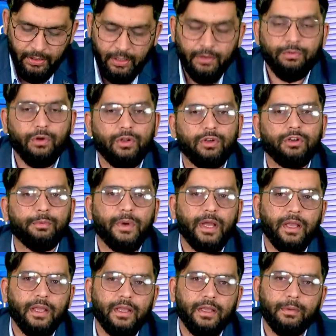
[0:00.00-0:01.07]
followed
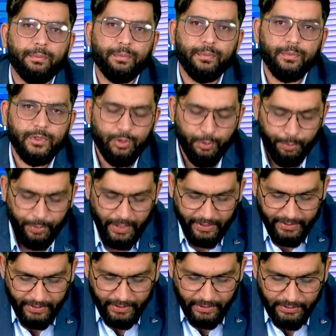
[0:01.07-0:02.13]
by 2
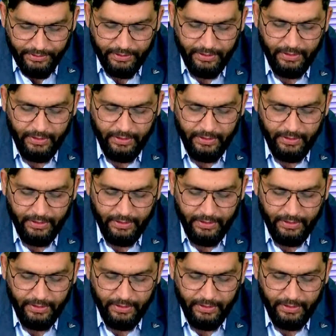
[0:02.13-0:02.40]
practicals.